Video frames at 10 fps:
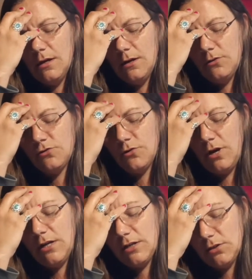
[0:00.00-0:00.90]
Try
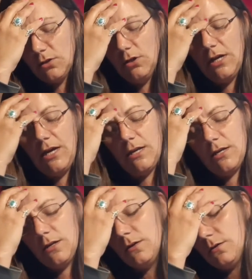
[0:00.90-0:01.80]
not to look at
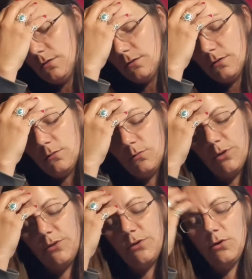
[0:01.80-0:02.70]
it
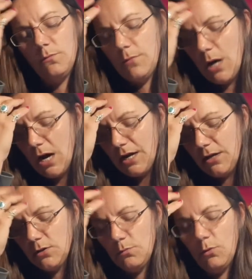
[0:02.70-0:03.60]
with your mind,
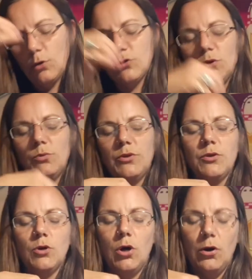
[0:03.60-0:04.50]
more so with your
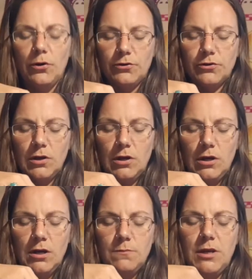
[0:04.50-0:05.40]
heart.
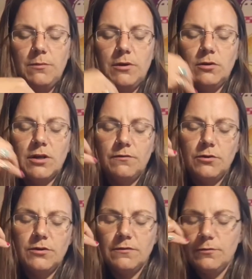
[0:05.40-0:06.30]
Maybe it'll give you a
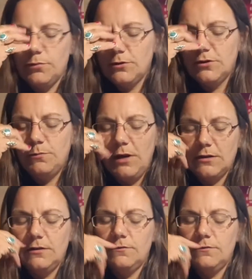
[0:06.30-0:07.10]
different perspective.